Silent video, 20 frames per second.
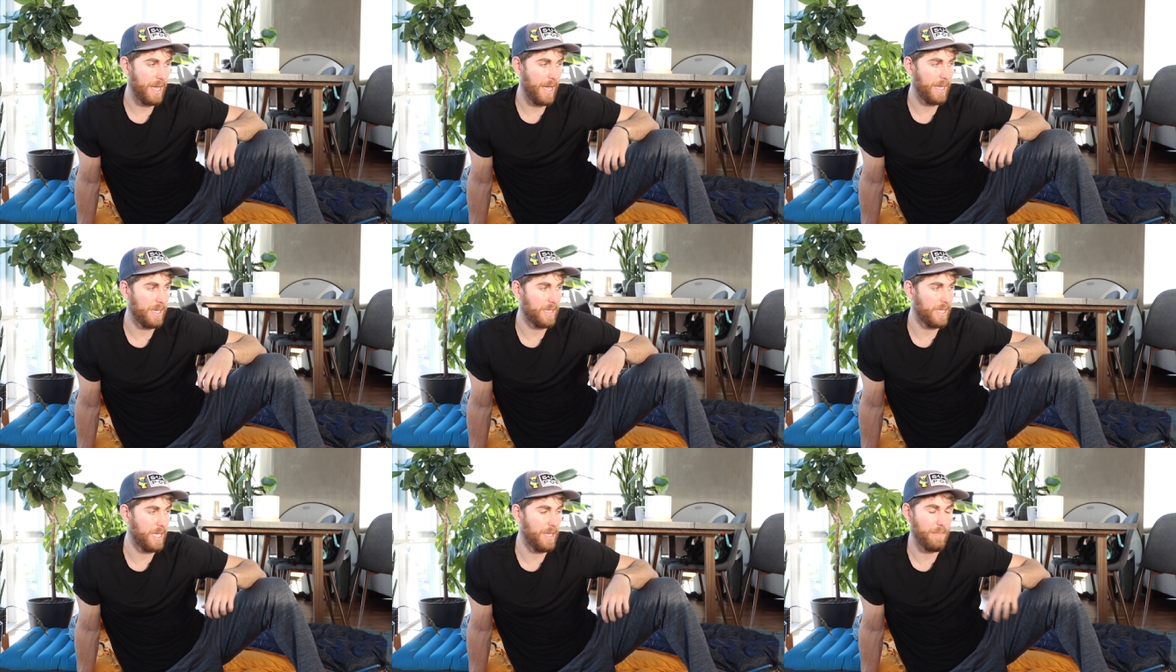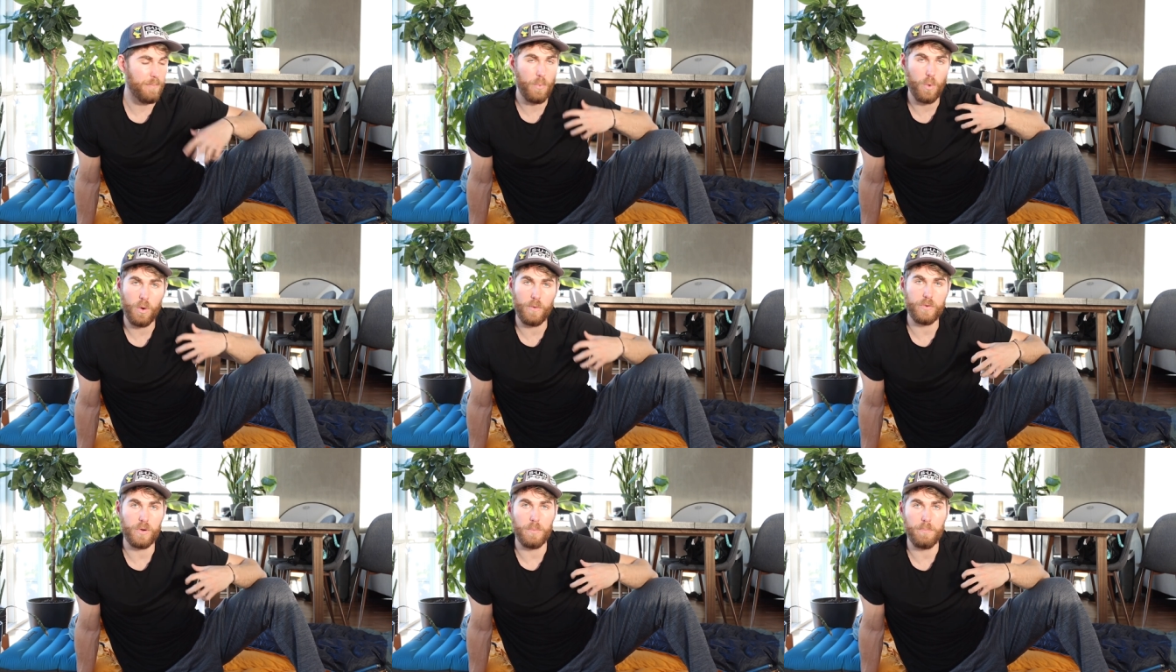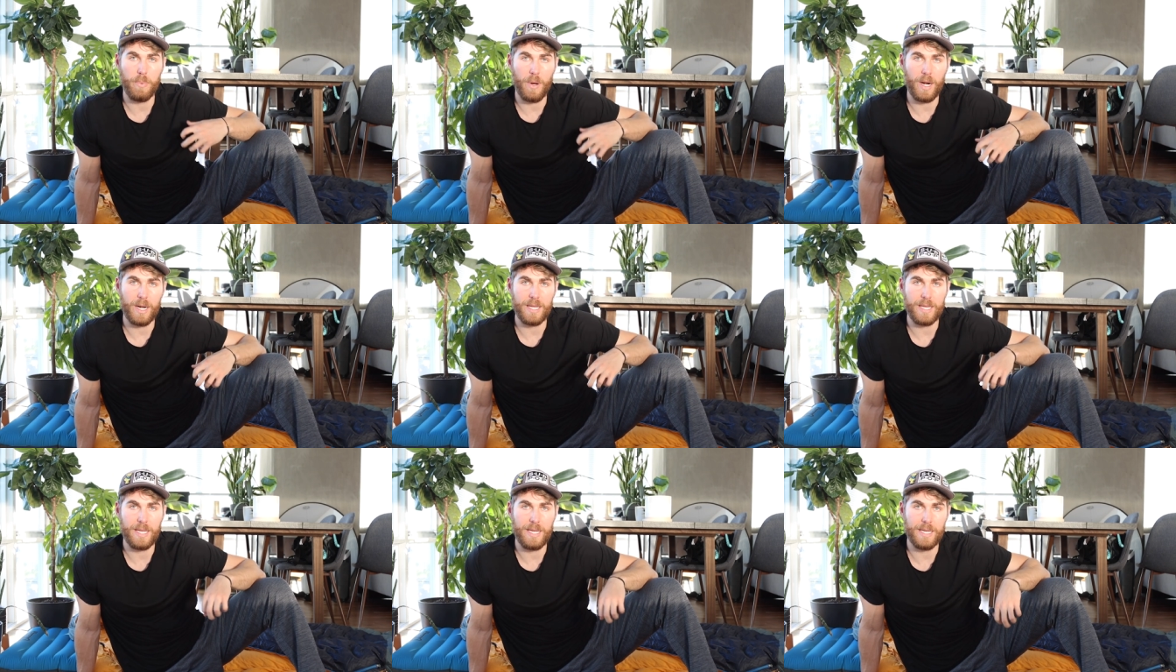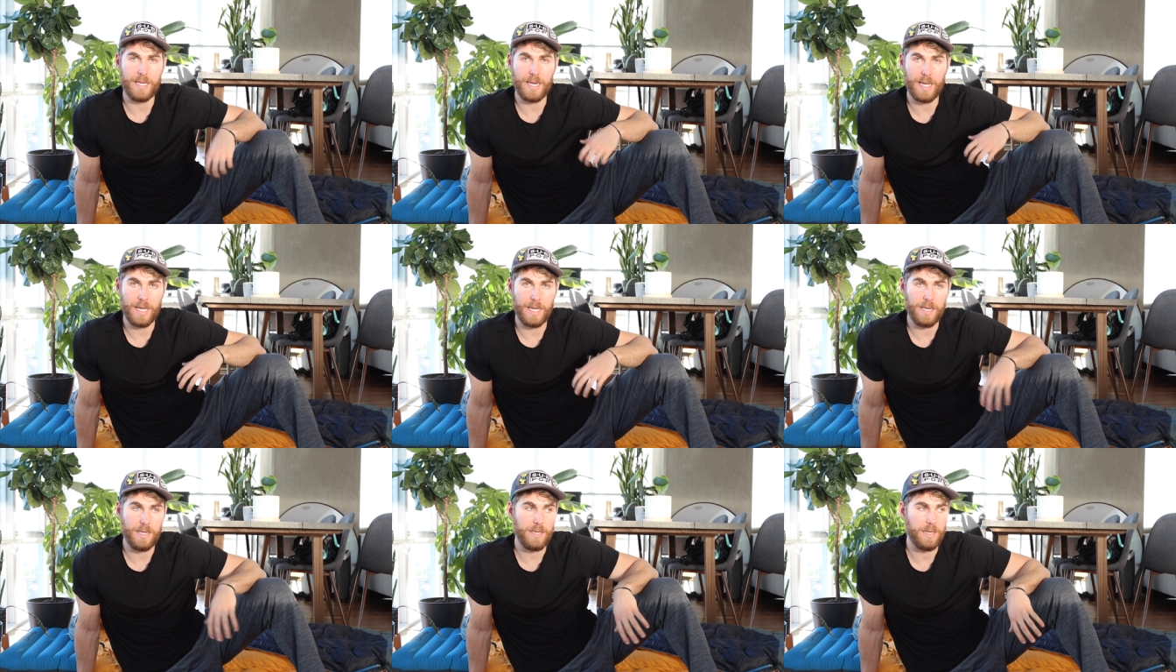and keep more of your body heat
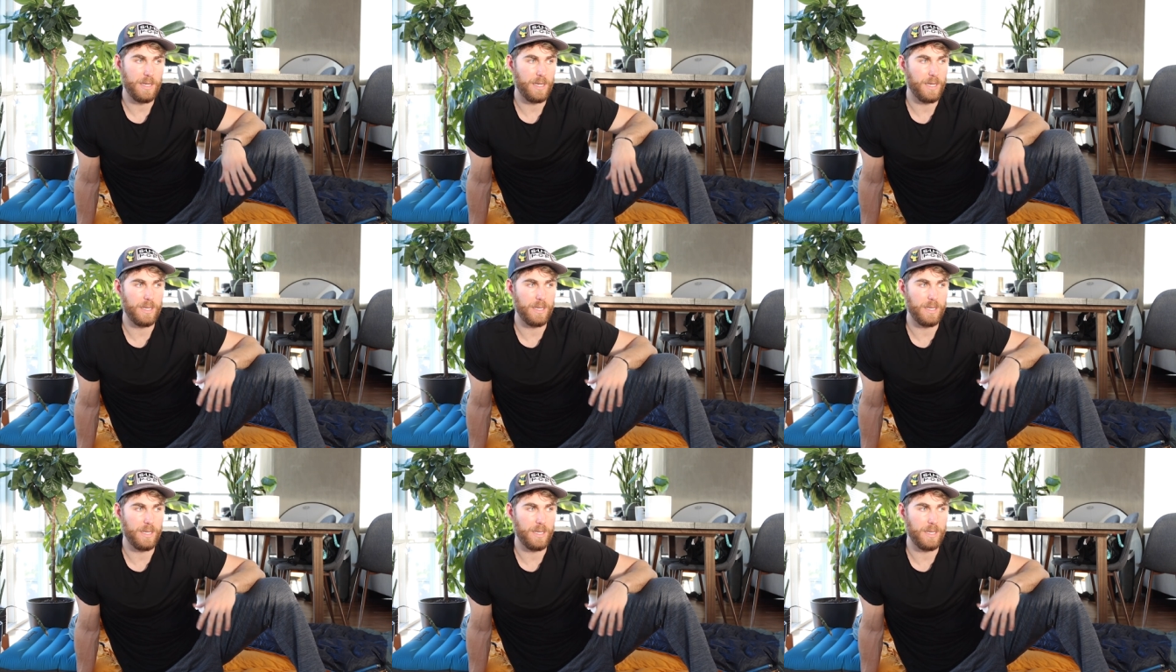in